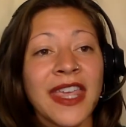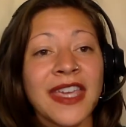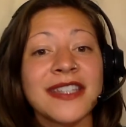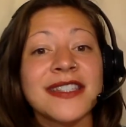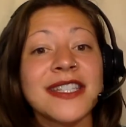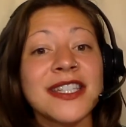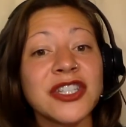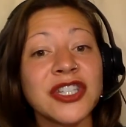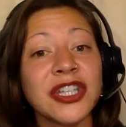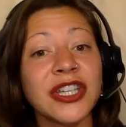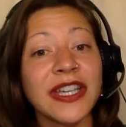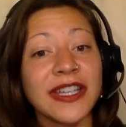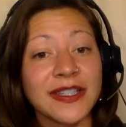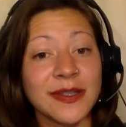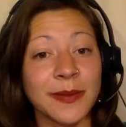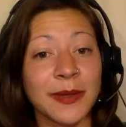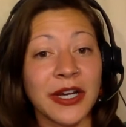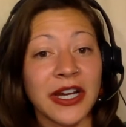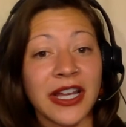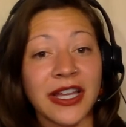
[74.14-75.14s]
Teaching
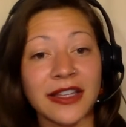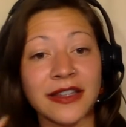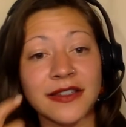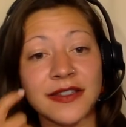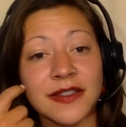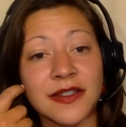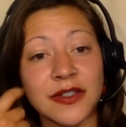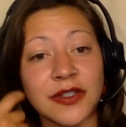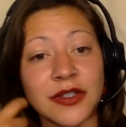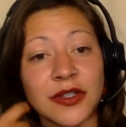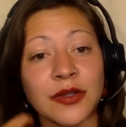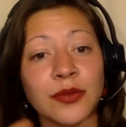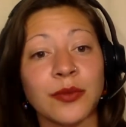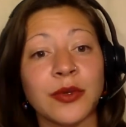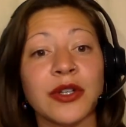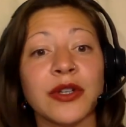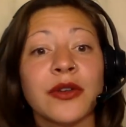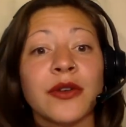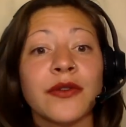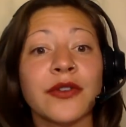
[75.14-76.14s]
experience. You
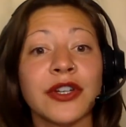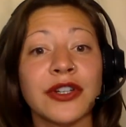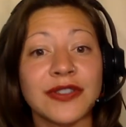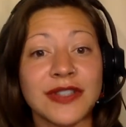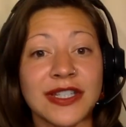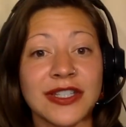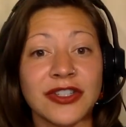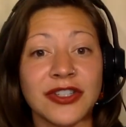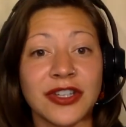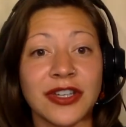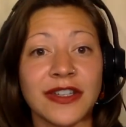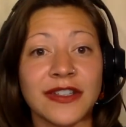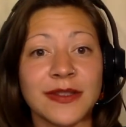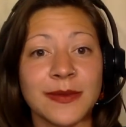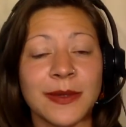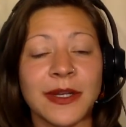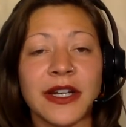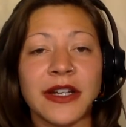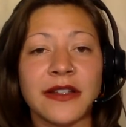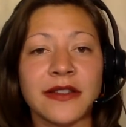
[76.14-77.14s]
want to go over your teaching
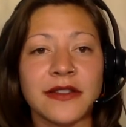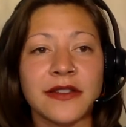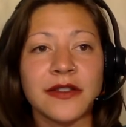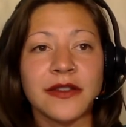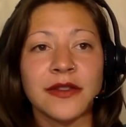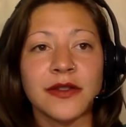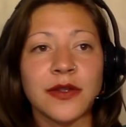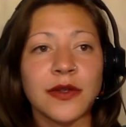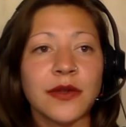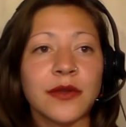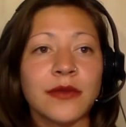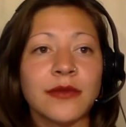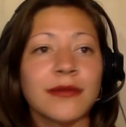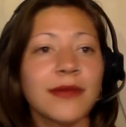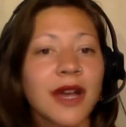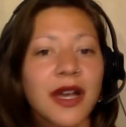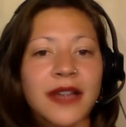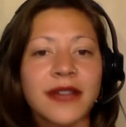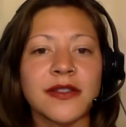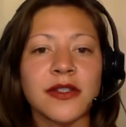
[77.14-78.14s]
experience. So
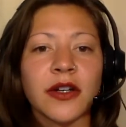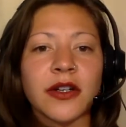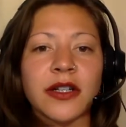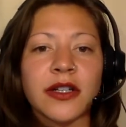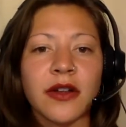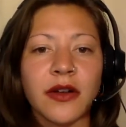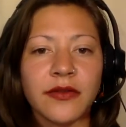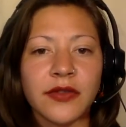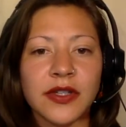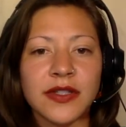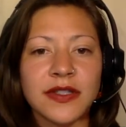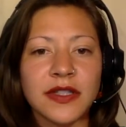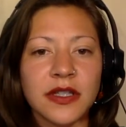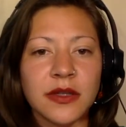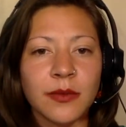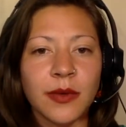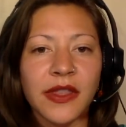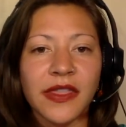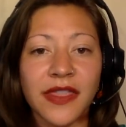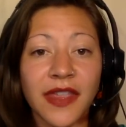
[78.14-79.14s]
I started
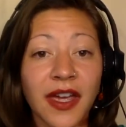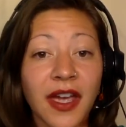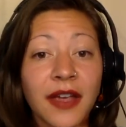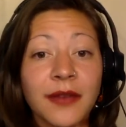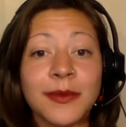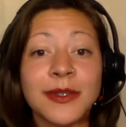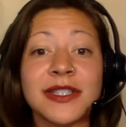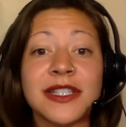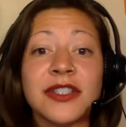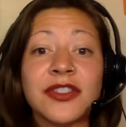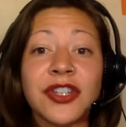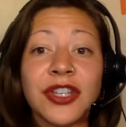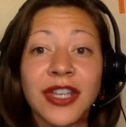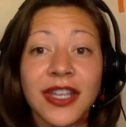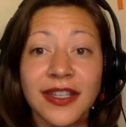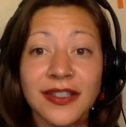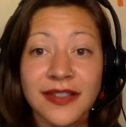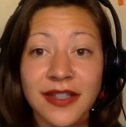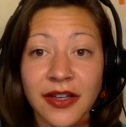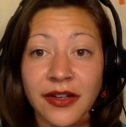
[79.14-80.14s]
obviously with that. I've been teaching
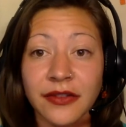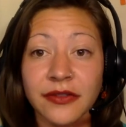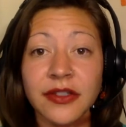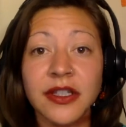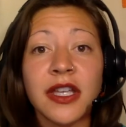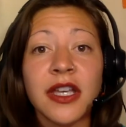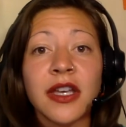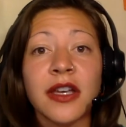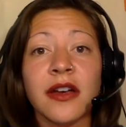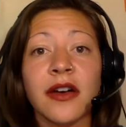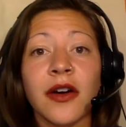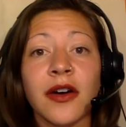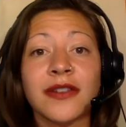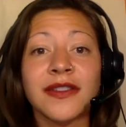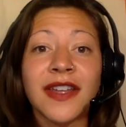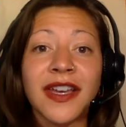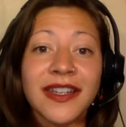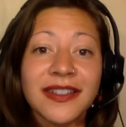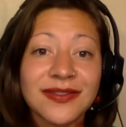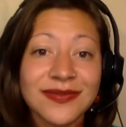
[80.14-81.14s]
ESL
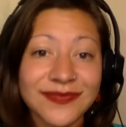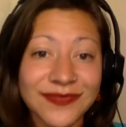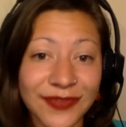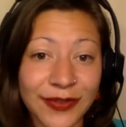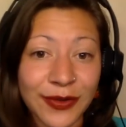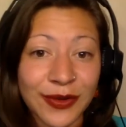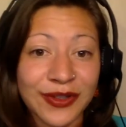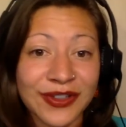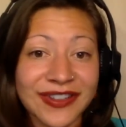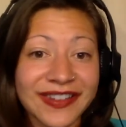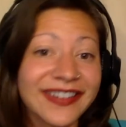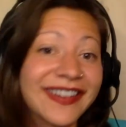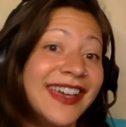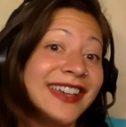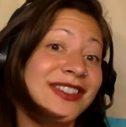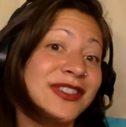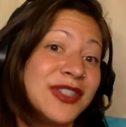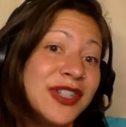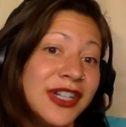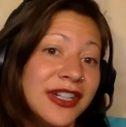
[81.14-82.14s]
online for the
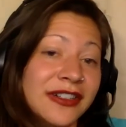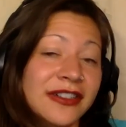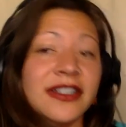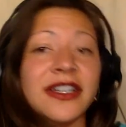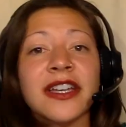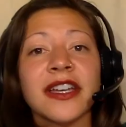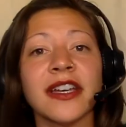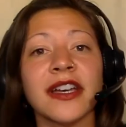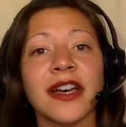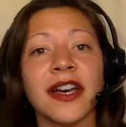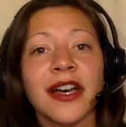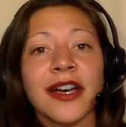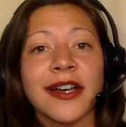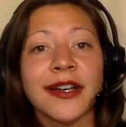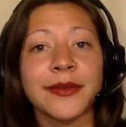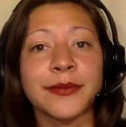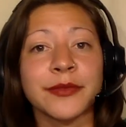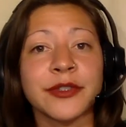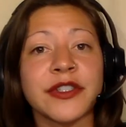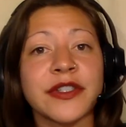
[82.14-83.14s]
last year,
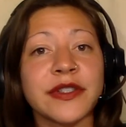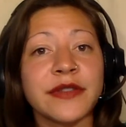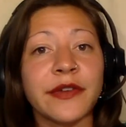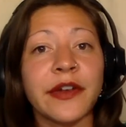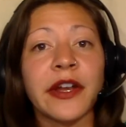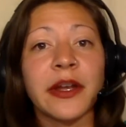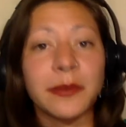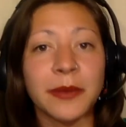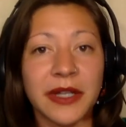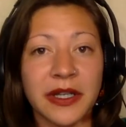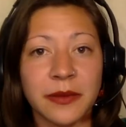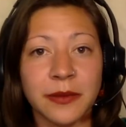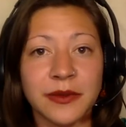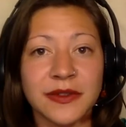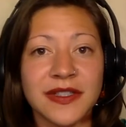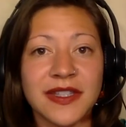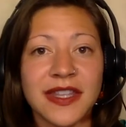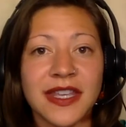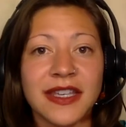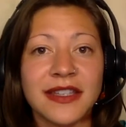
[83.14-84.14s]
which is very
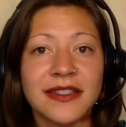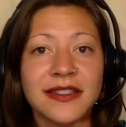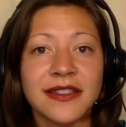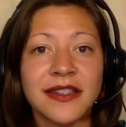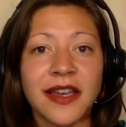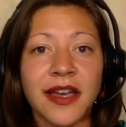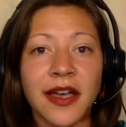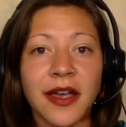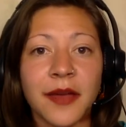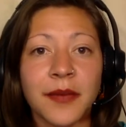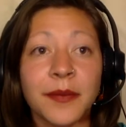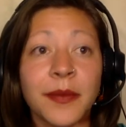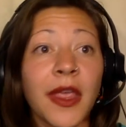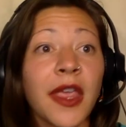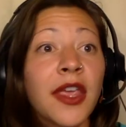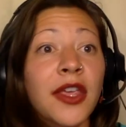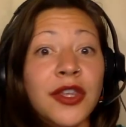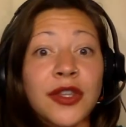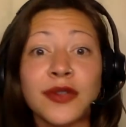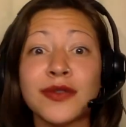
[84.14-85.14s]
applicable to this.
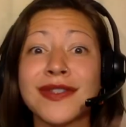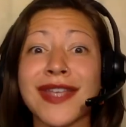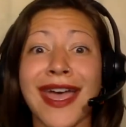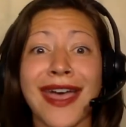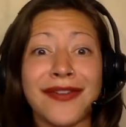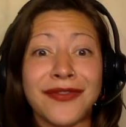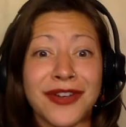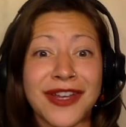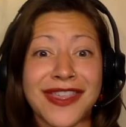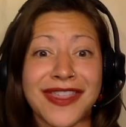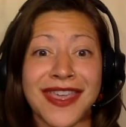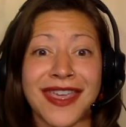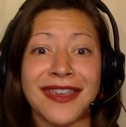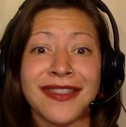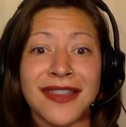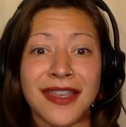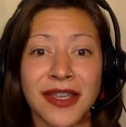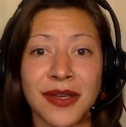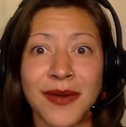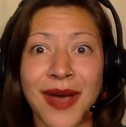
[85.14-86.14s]
Use
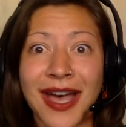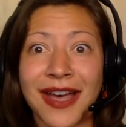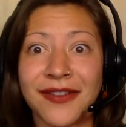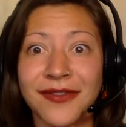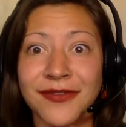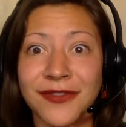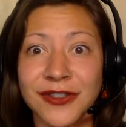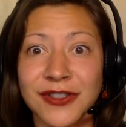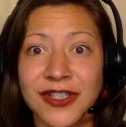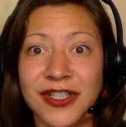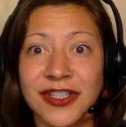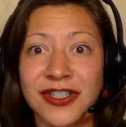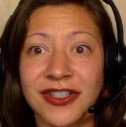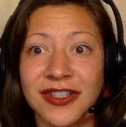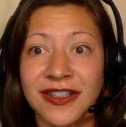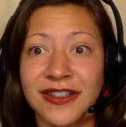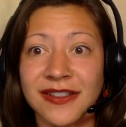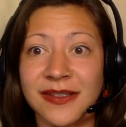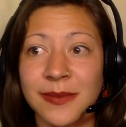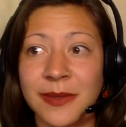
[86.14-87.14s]
everything that you have for
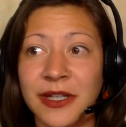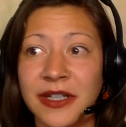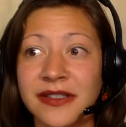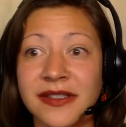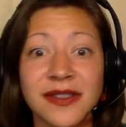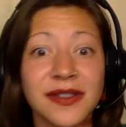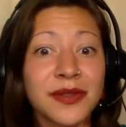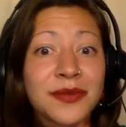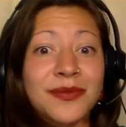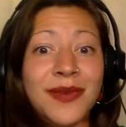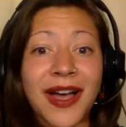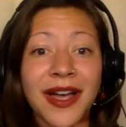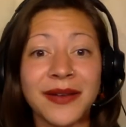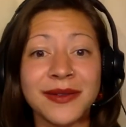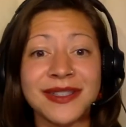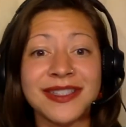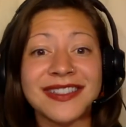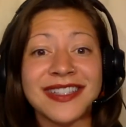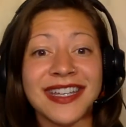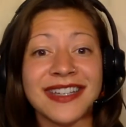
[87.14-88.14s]
teaching experience. So I
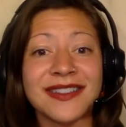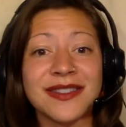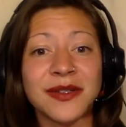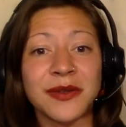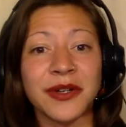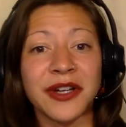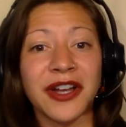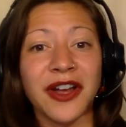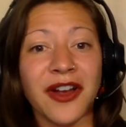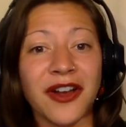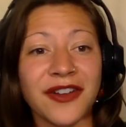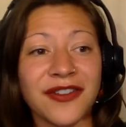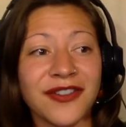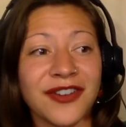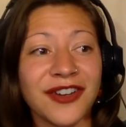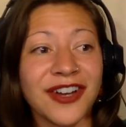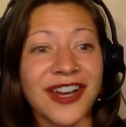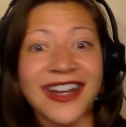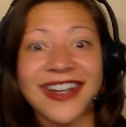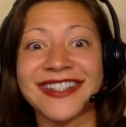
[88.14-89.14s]
was a dance
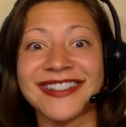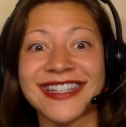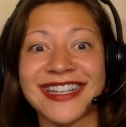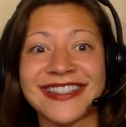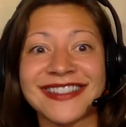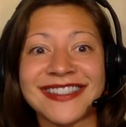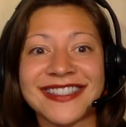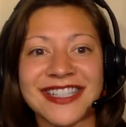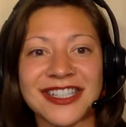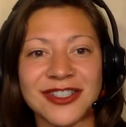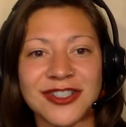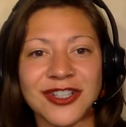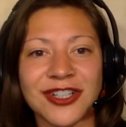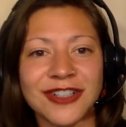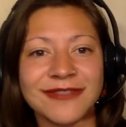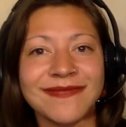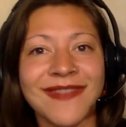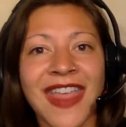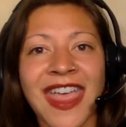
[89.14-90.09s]
choreographer and a dance teacher.